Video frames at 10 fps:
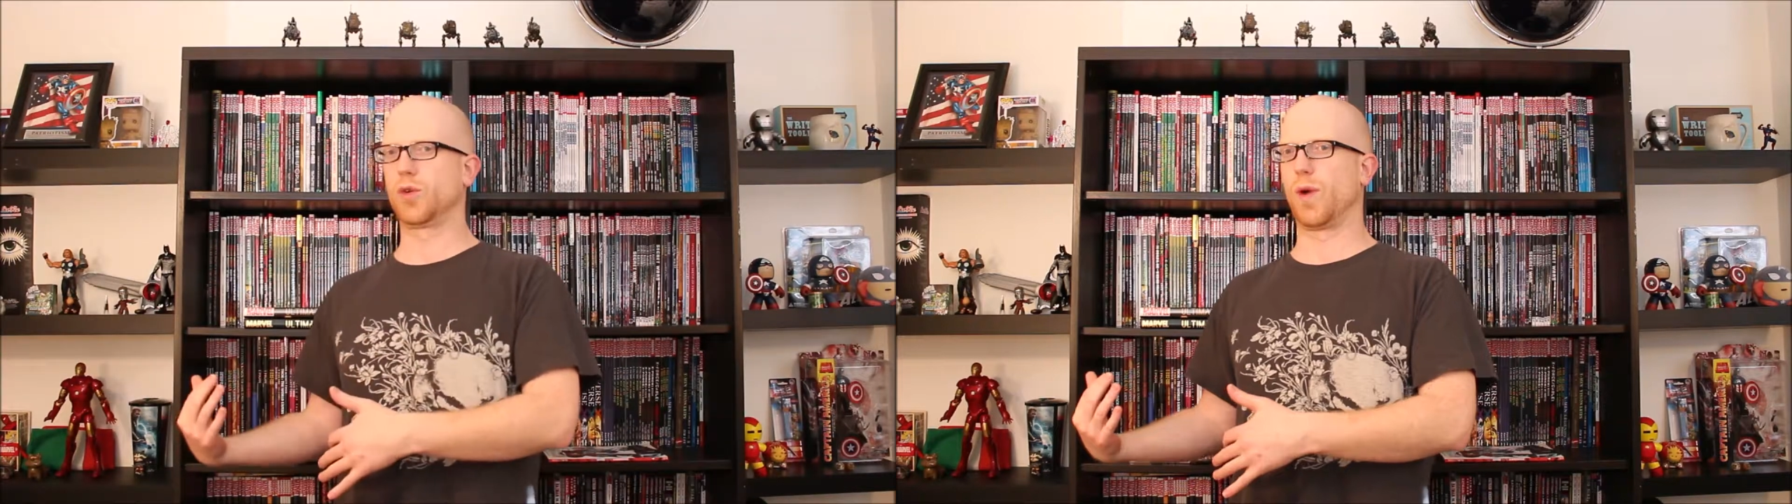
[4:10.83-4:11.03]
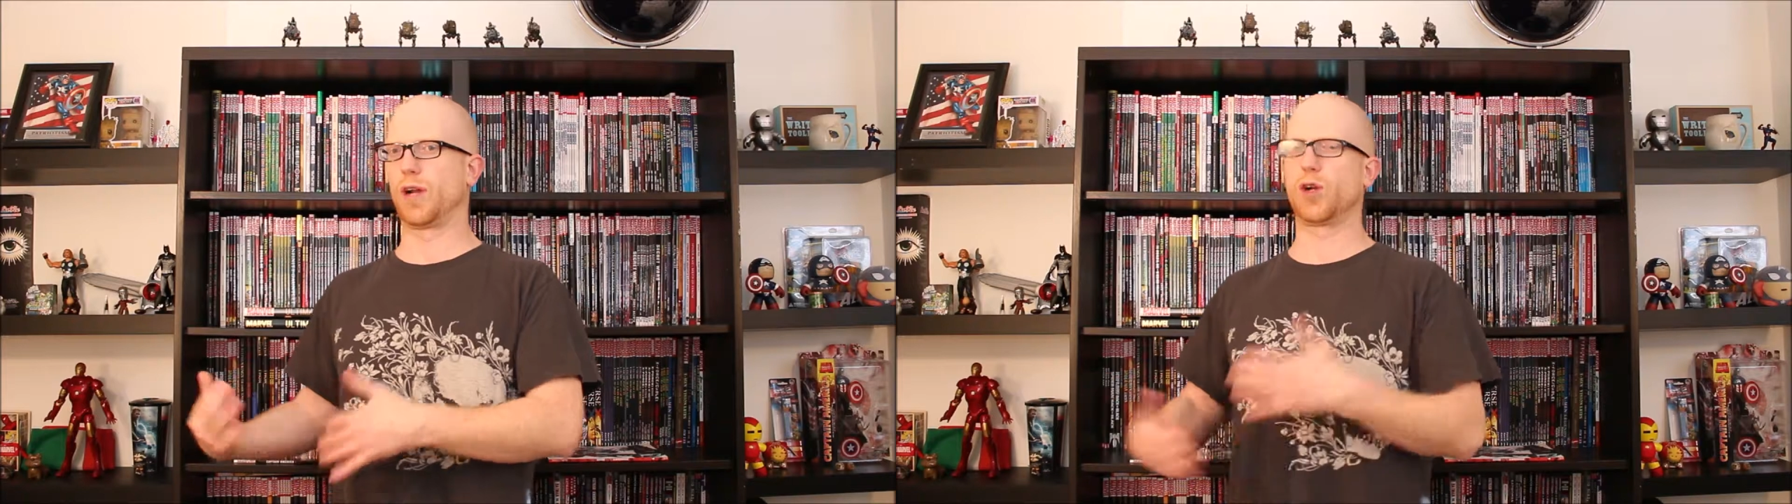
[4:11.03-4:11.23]
the
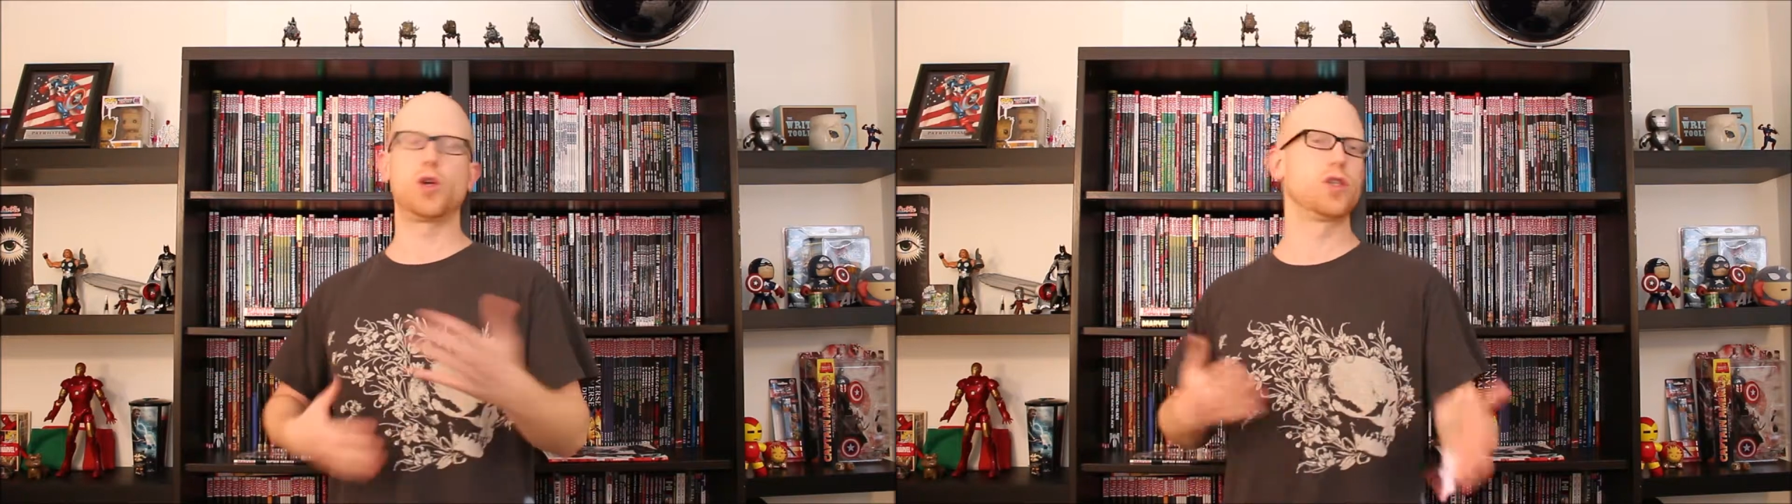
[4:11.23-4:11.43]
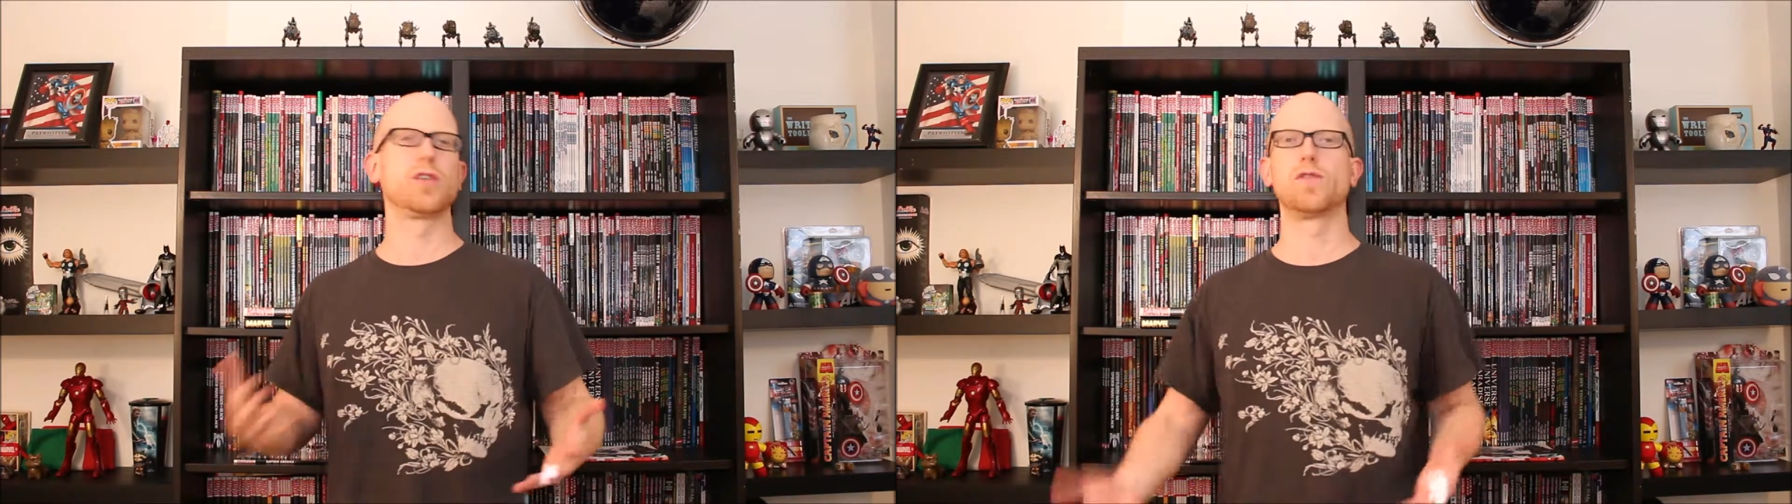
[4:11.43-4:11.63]
writer,
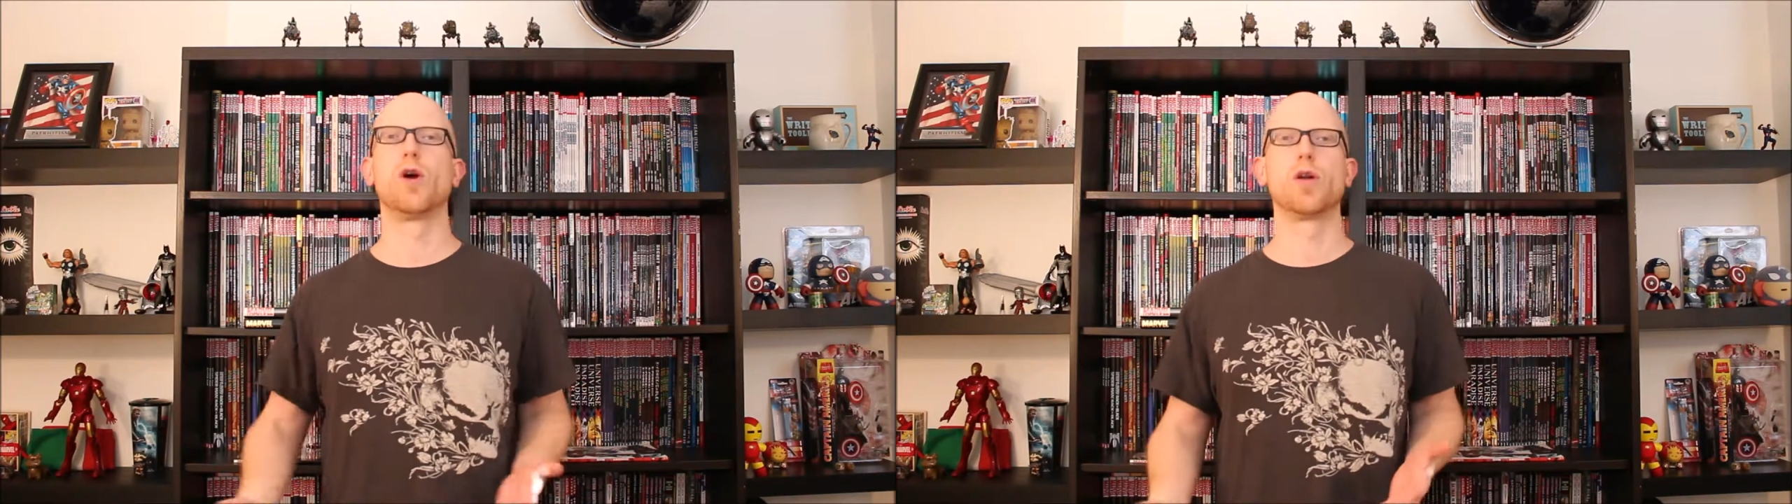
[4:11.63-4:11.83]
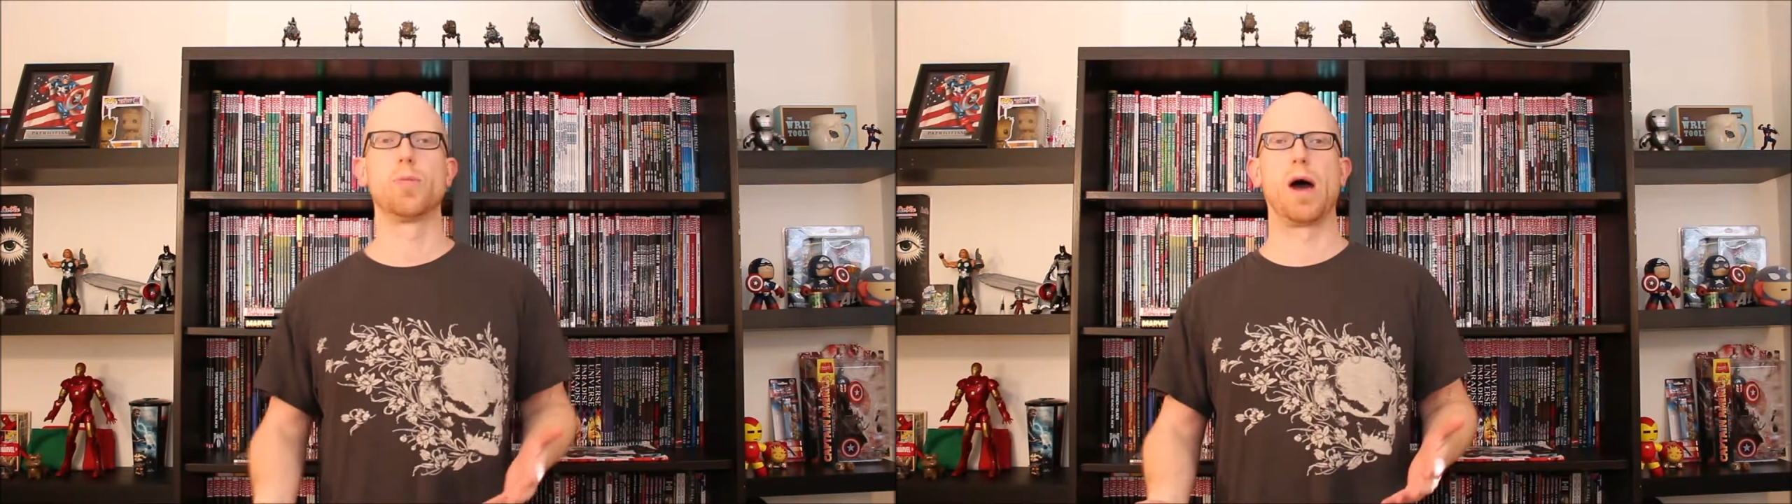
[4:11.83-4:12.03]
couldn't have
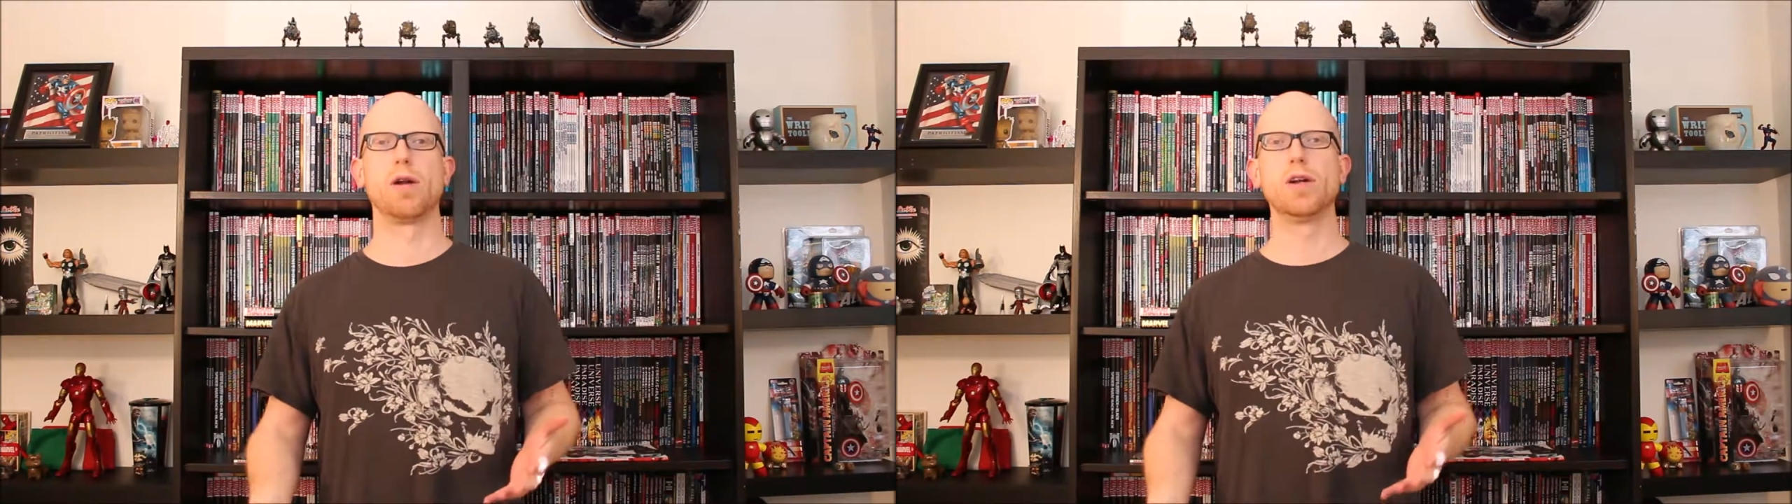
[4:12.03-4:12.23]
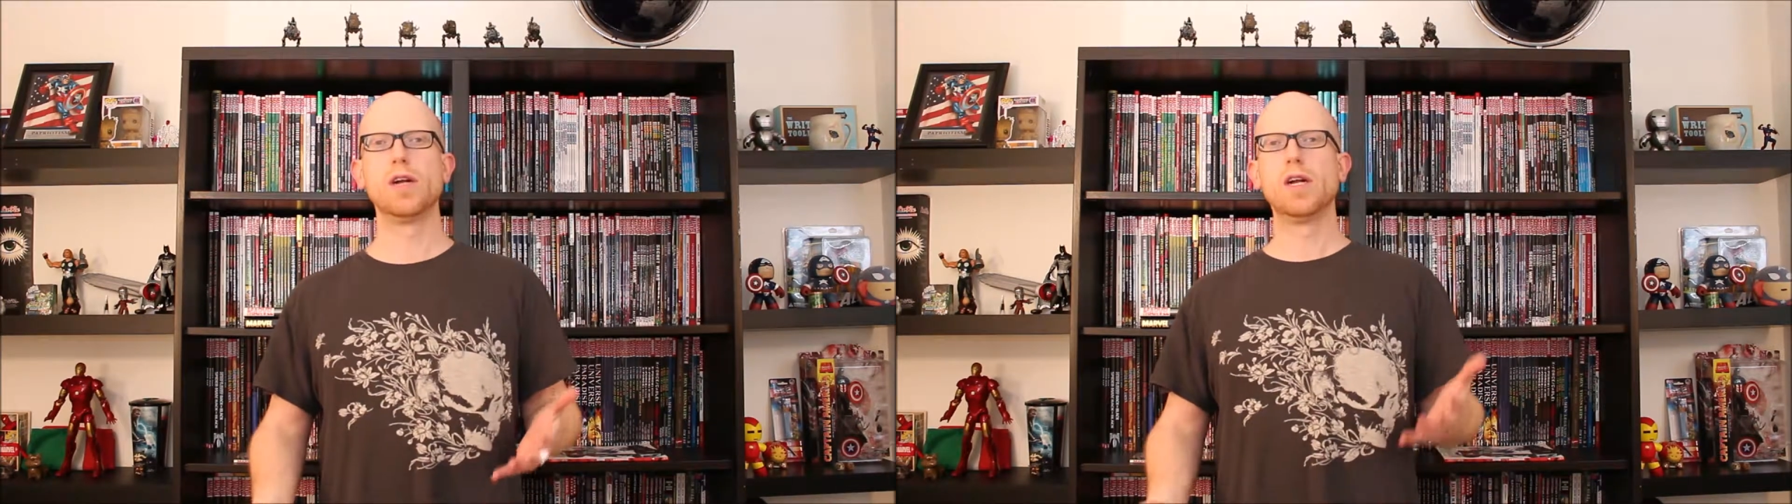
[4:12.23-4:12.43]
known about,